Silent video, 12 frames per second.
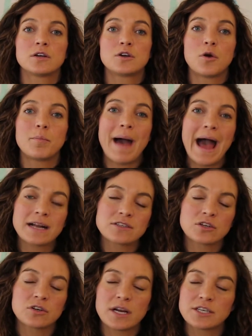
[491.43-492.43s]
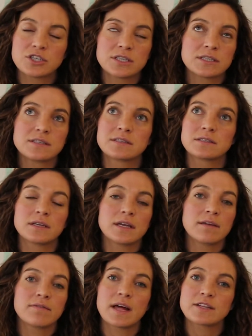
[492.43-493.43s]
go back to crunches
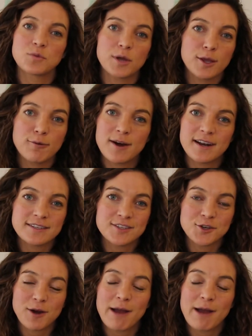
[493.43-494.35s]
if that's what you want to do.